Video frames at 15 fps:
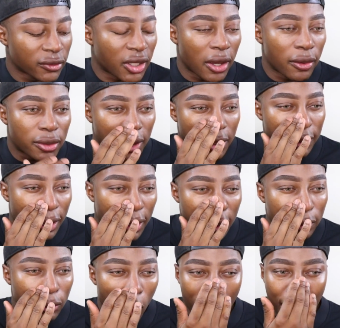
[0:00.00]
they did like a
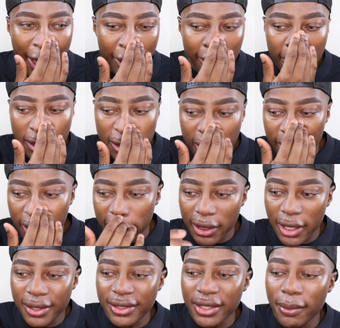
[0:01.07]
little package, and
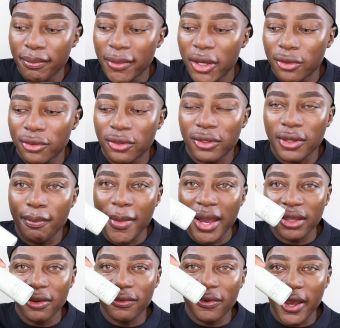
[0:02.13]
they sent me also the
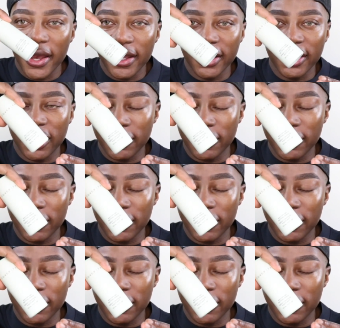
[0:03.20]
mattifying